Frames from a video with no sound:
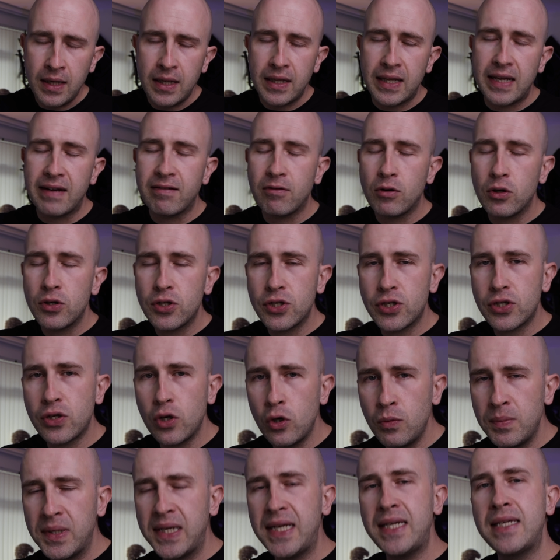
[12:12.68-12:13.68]
There are
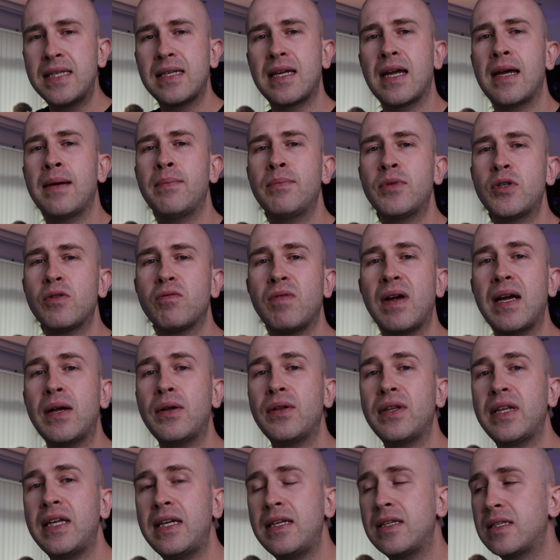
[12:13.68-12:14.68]
so many scams
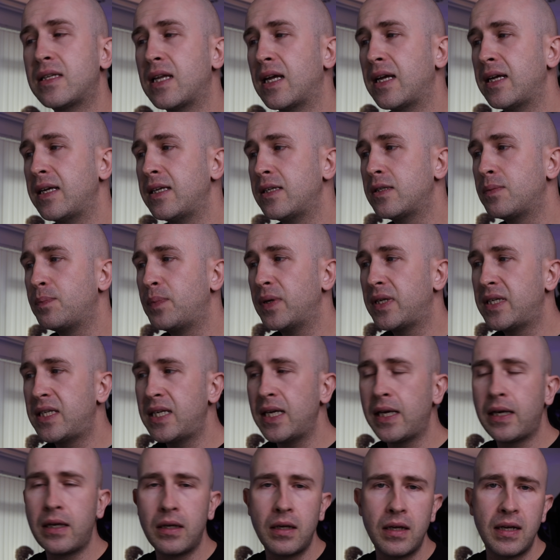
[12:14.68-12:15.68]
around these days,
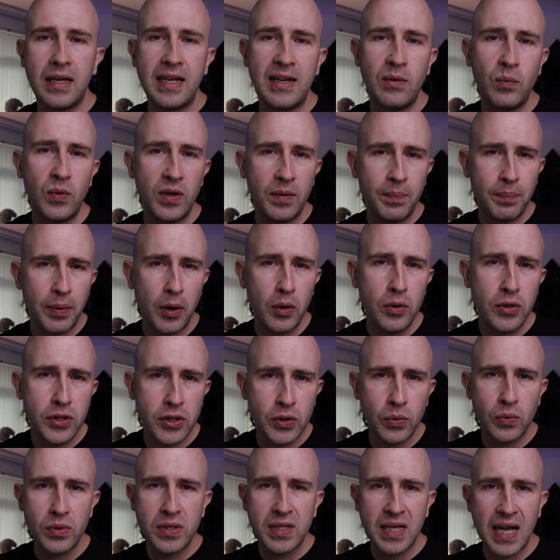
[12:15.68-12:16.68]
particularly with
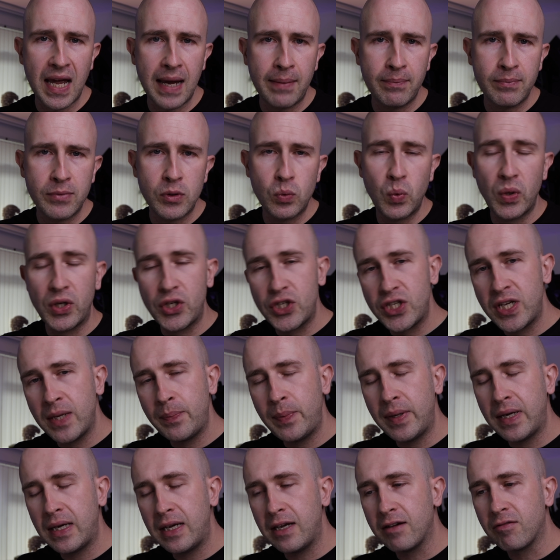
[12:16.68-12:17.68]
postal scams, which
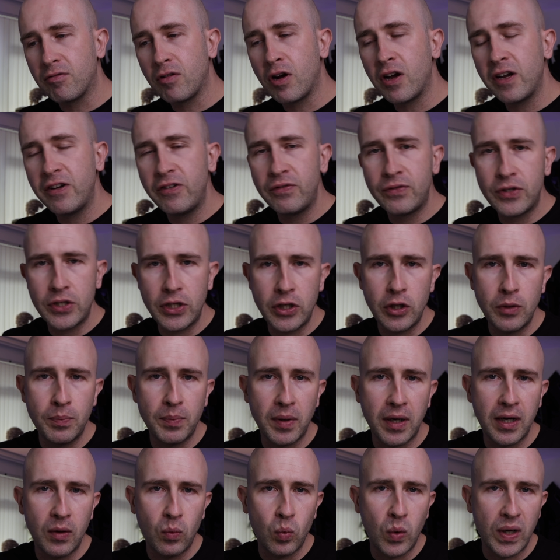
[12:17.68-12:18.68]
typically arrive to you
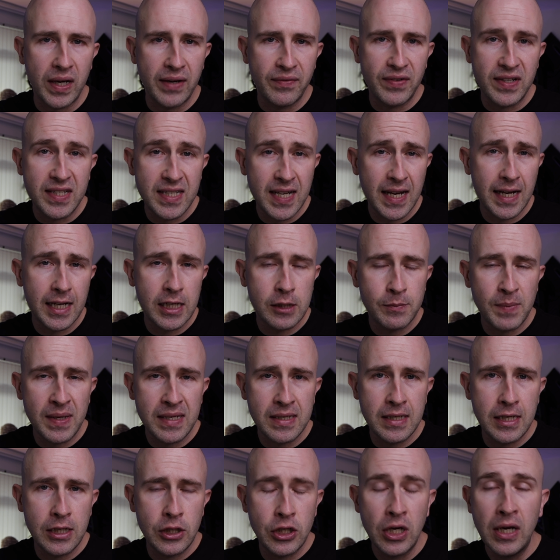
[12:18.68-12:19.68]
by way of a text
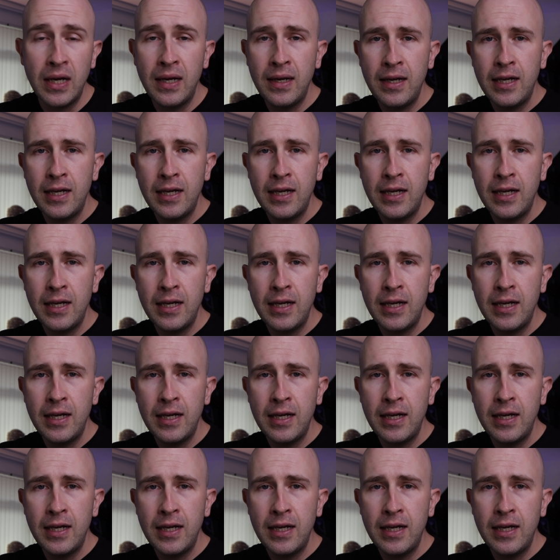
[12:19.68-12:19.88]
message